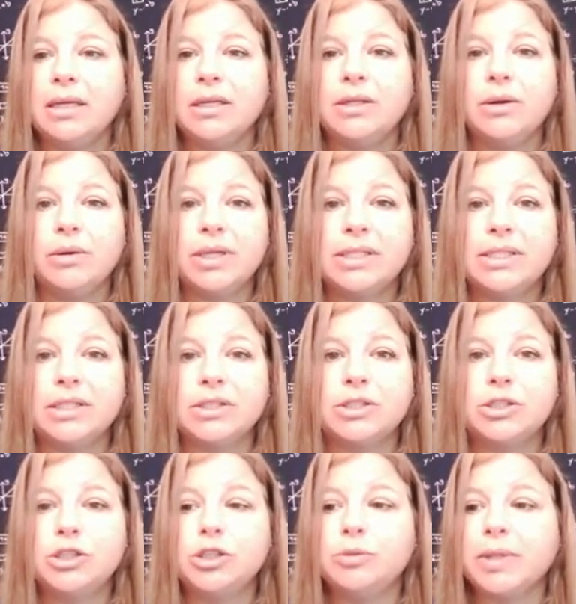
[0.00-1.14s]
Notice there's
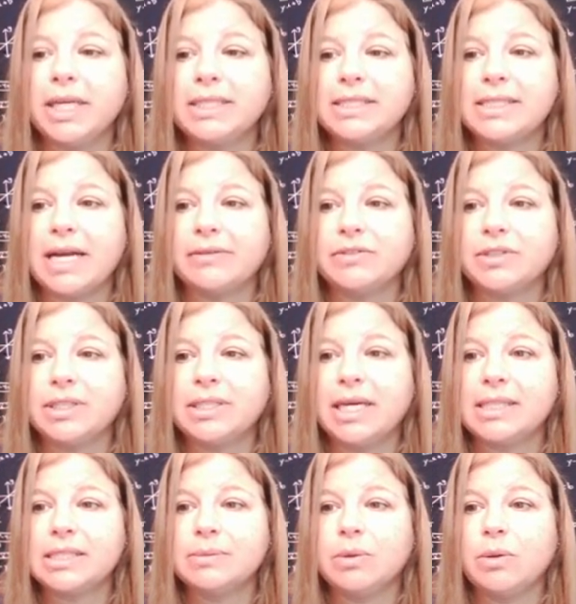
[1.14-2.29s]
2 places after the
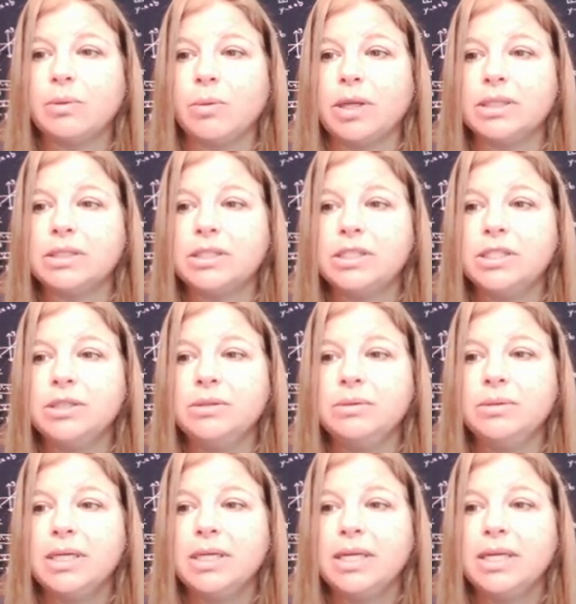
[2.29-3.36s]
decimal, 1, 2.